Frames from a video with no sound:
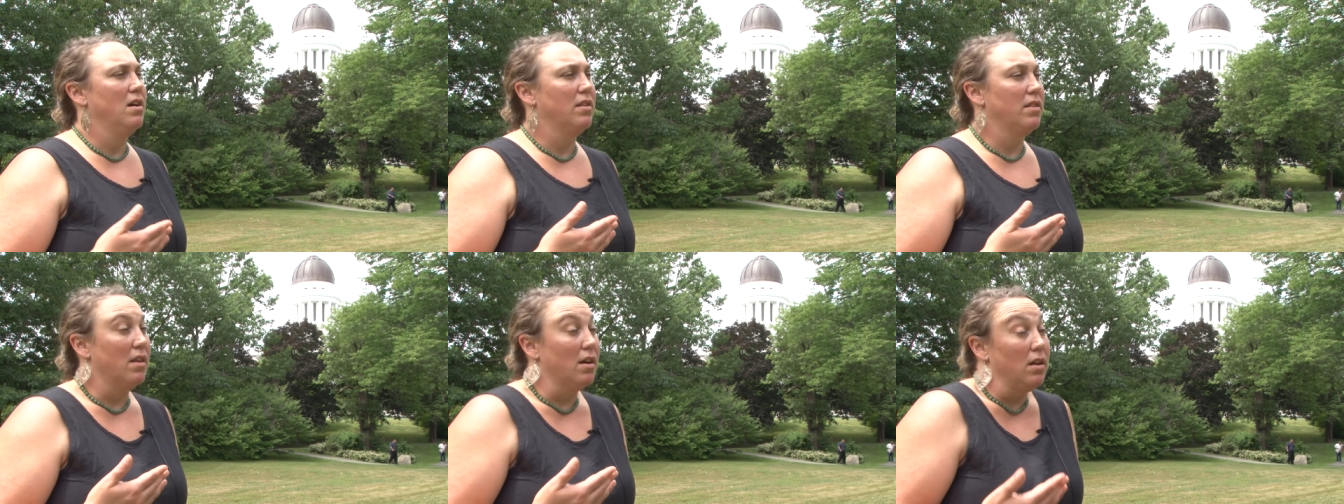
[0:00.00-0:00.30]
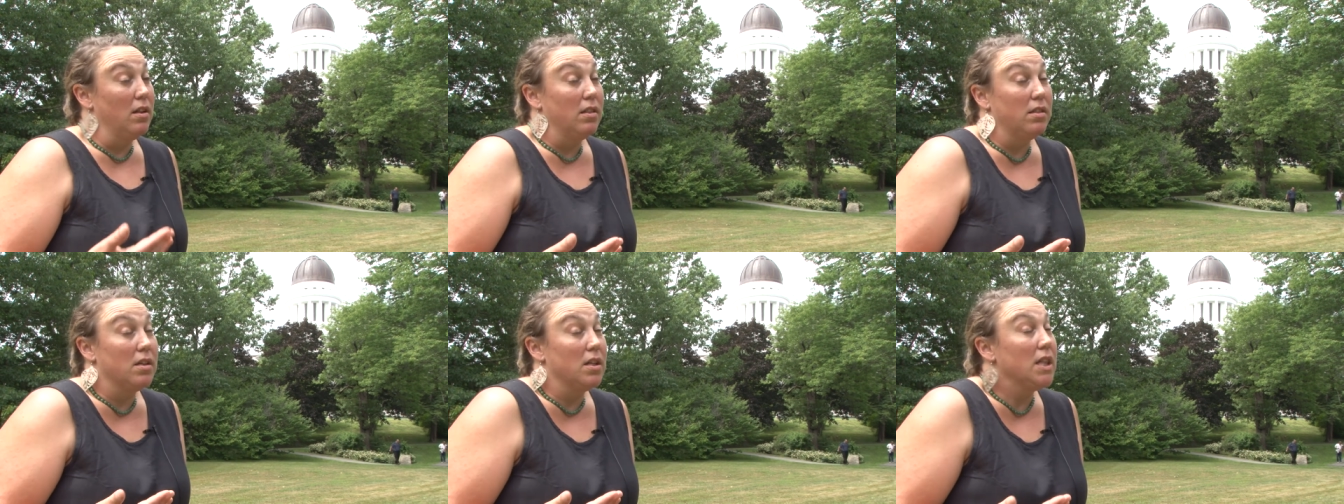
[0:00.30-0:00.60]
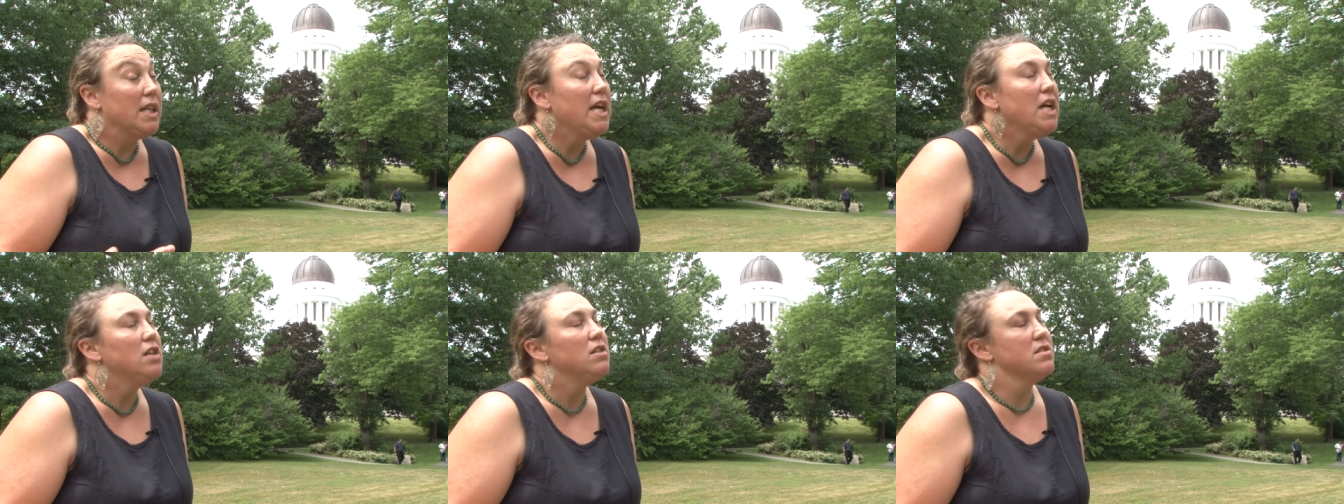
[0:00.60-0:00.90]
the, the
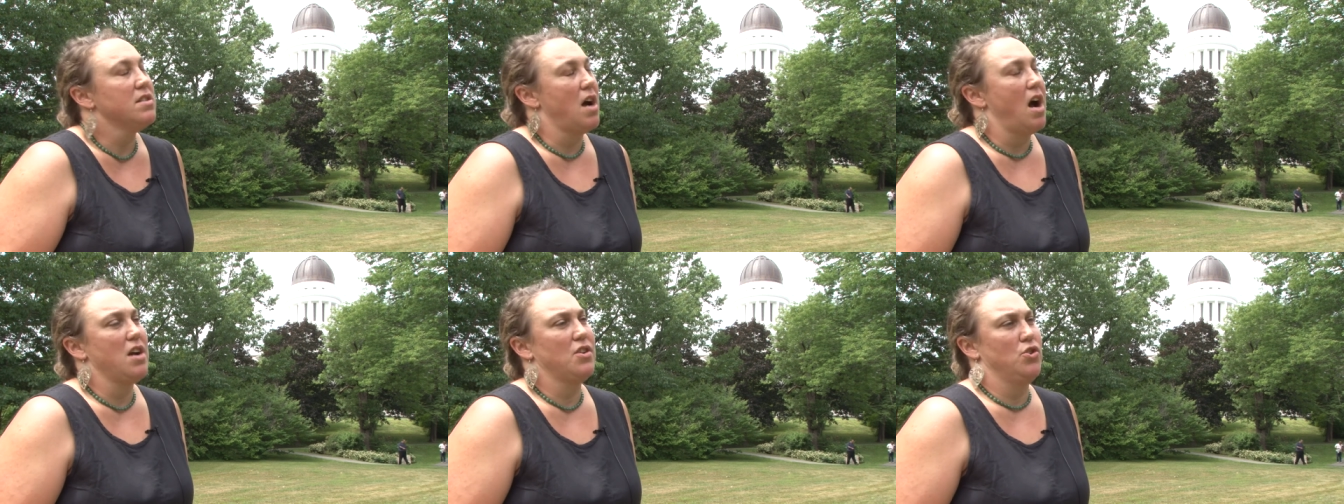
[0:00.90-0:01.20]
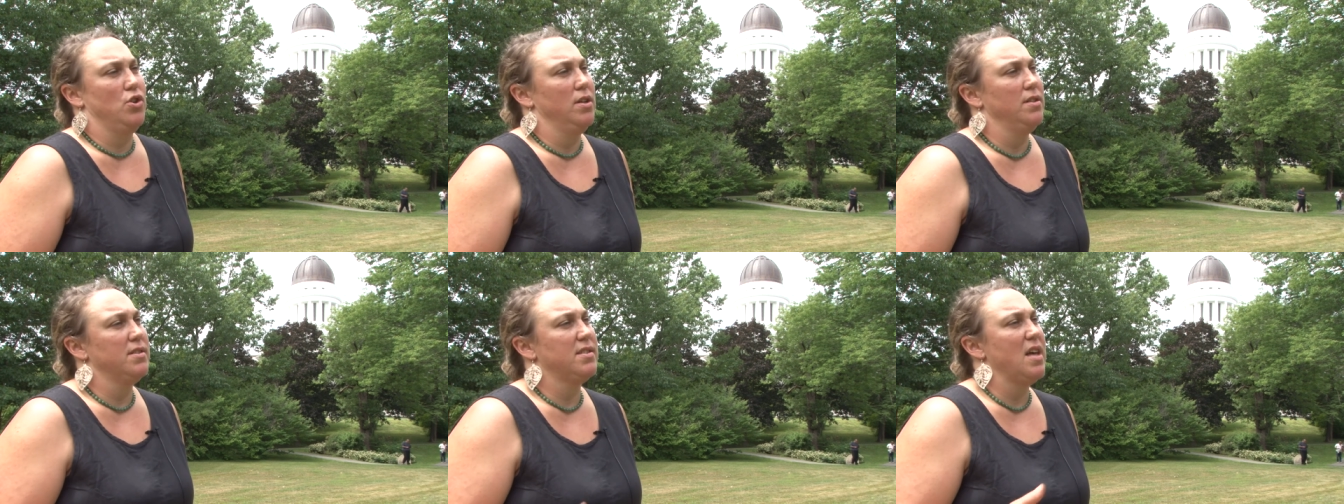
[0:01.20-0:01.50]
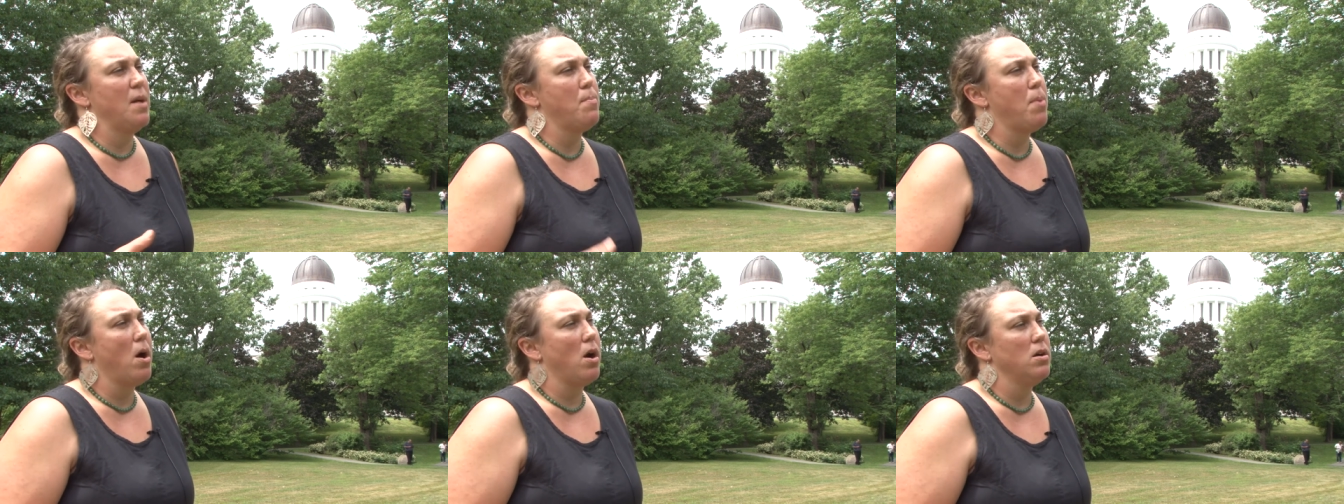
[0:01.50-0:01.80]
legal doctrines
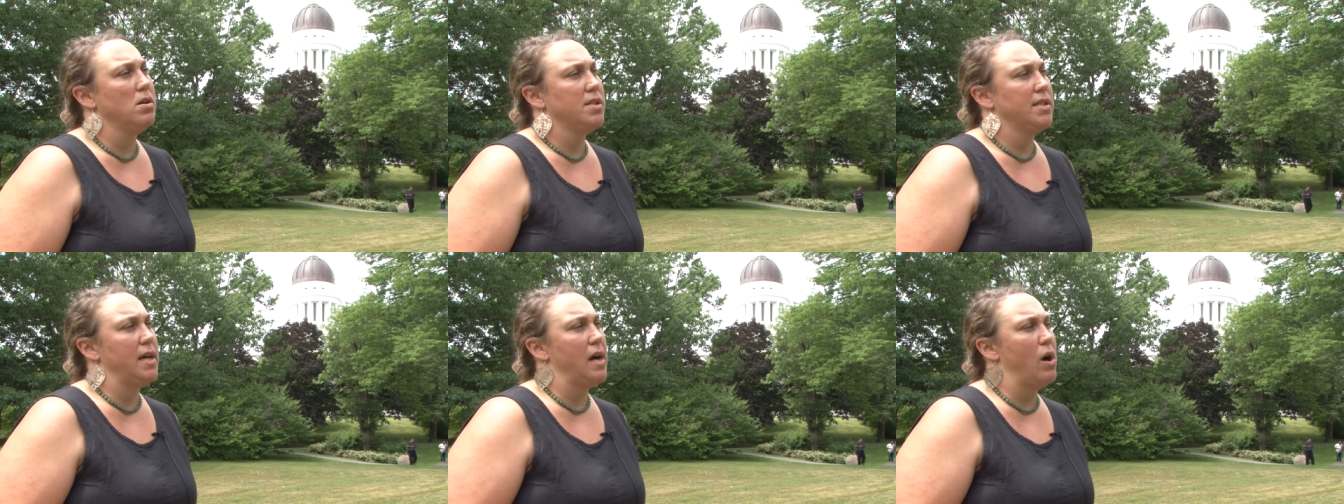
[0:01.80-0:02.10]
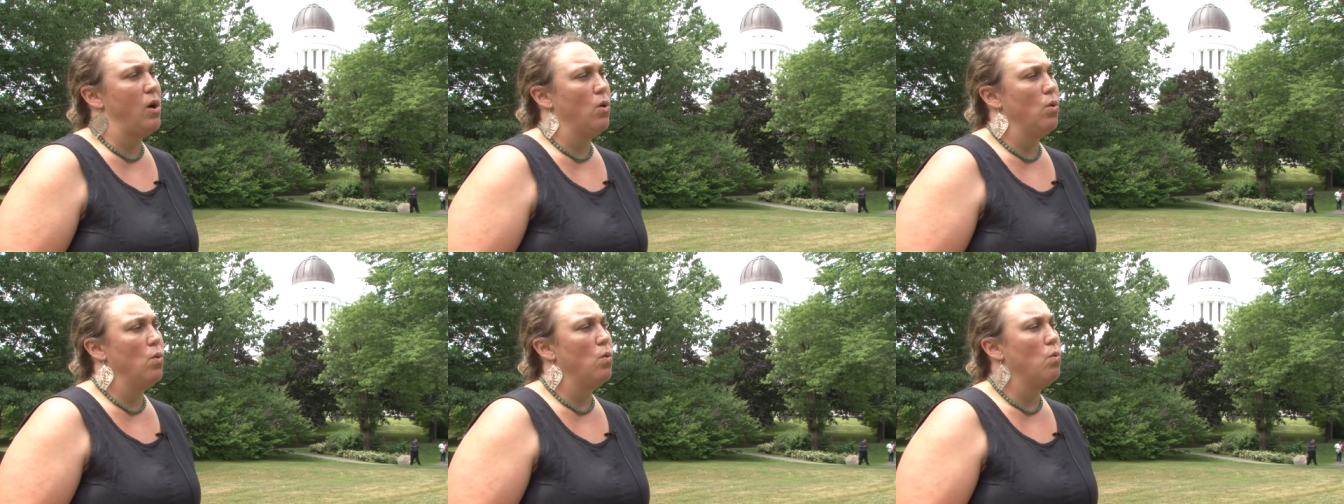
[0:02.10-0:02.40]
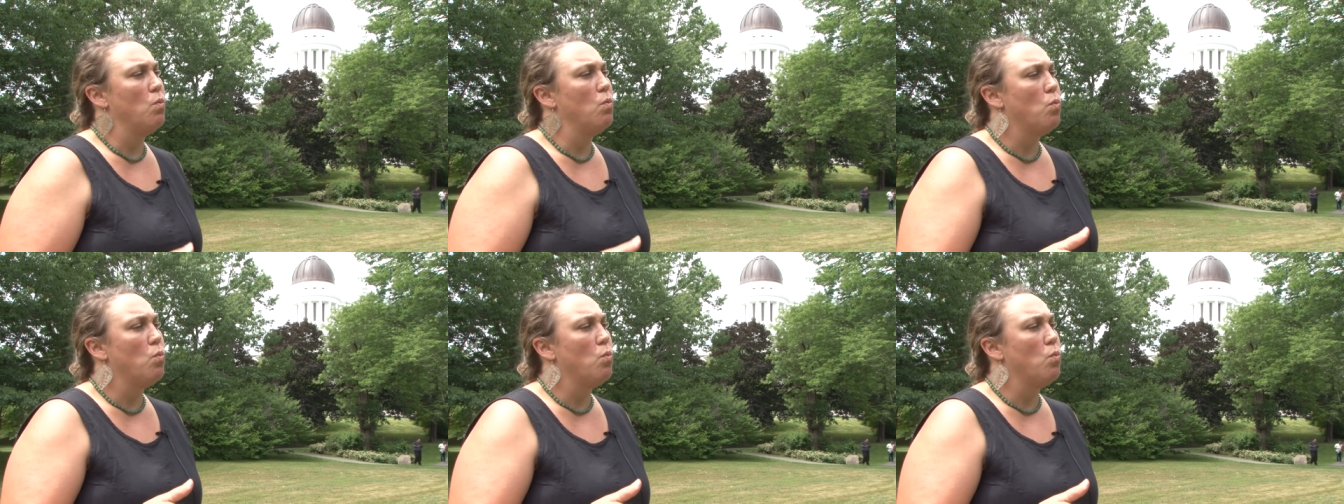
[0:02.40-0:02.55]
that parse out